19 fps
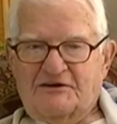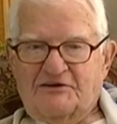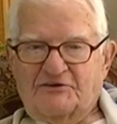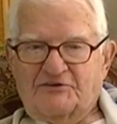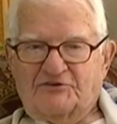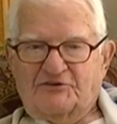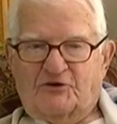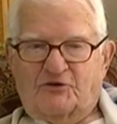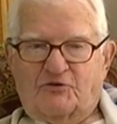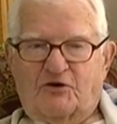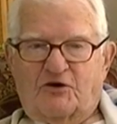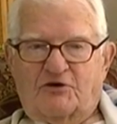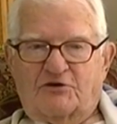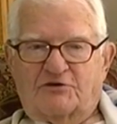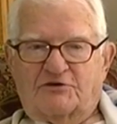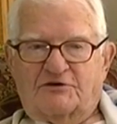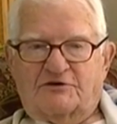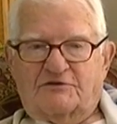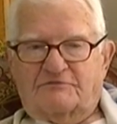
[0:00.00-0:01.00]
So
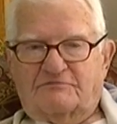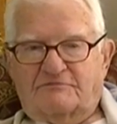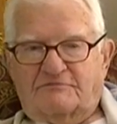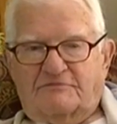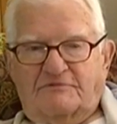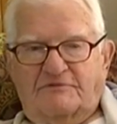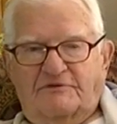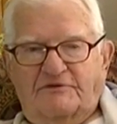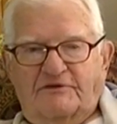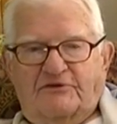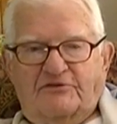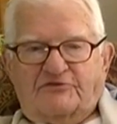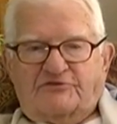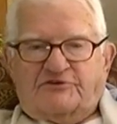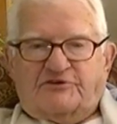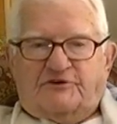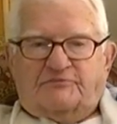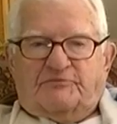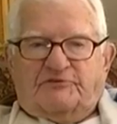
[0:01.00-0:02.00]
on
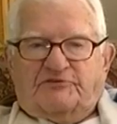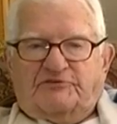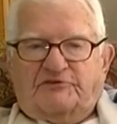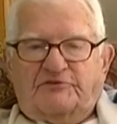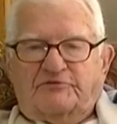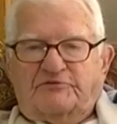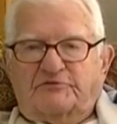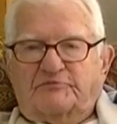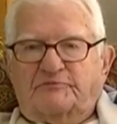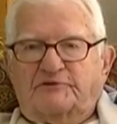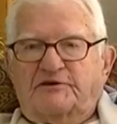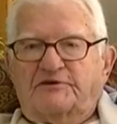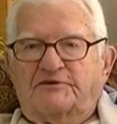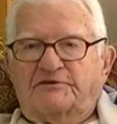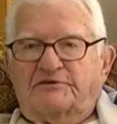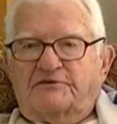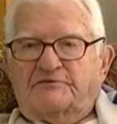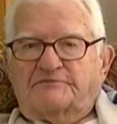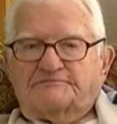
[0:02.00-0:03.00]
leadership, it seems to
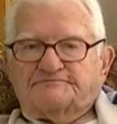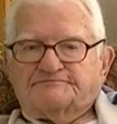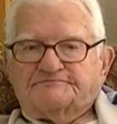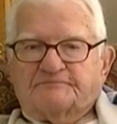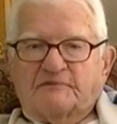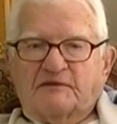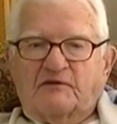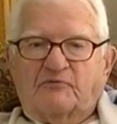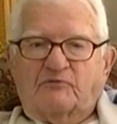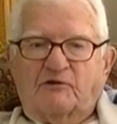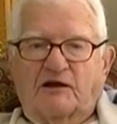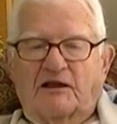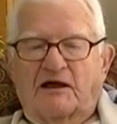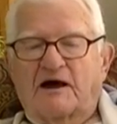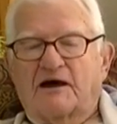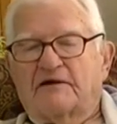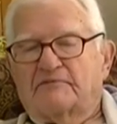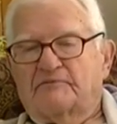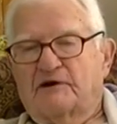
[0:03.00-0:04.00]
be well,
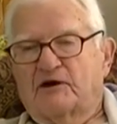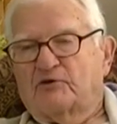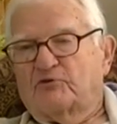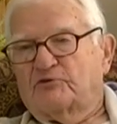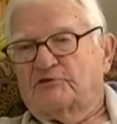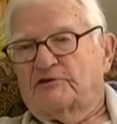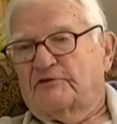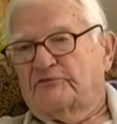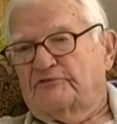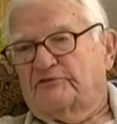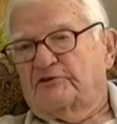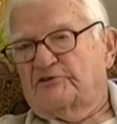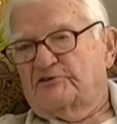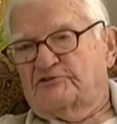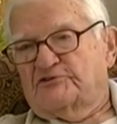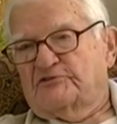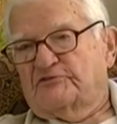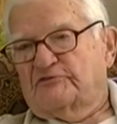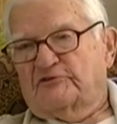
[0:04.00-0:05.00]
I have my own
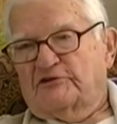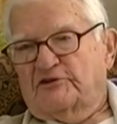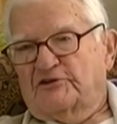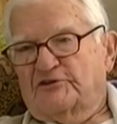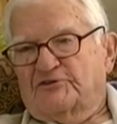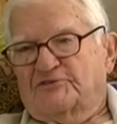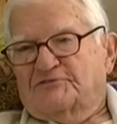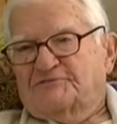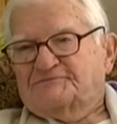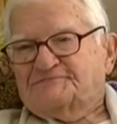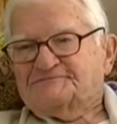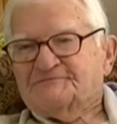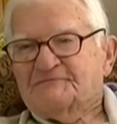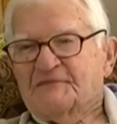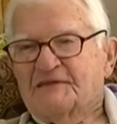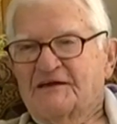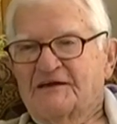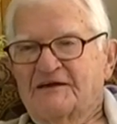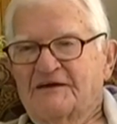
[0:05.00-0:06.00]
definition of a leader.
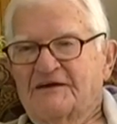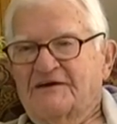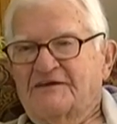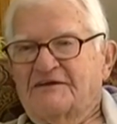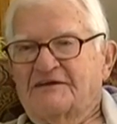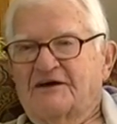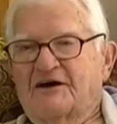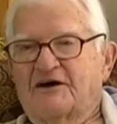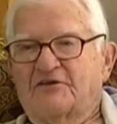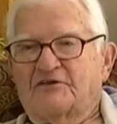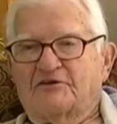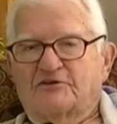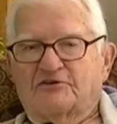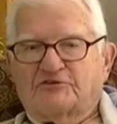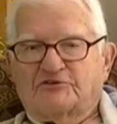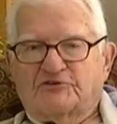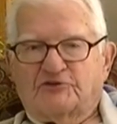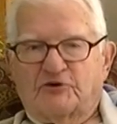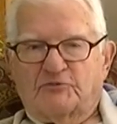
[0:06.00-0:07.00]
Now
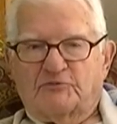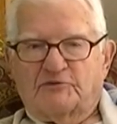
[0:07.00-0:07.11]
there's so